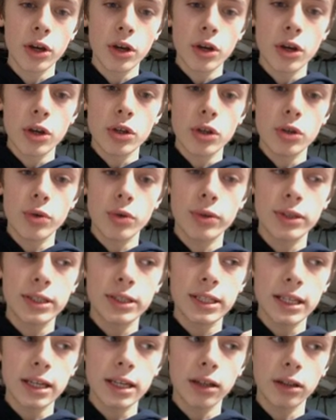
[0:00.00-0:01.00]
you could
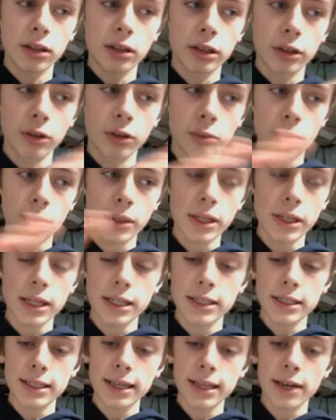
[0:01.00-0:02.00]
see a little bit
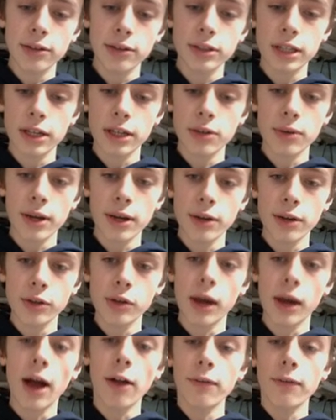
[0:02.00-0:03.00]
into the outside around
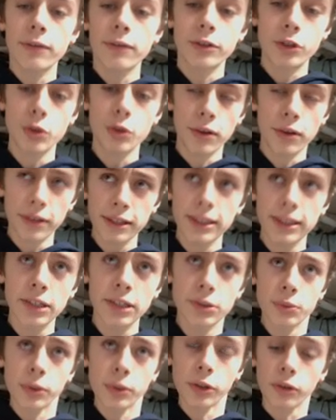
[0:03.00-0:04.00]
you. Alpha 2, I think that
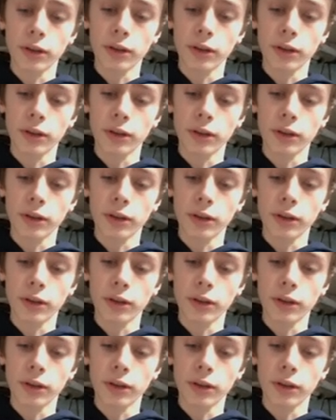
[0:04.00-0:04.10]
was when you could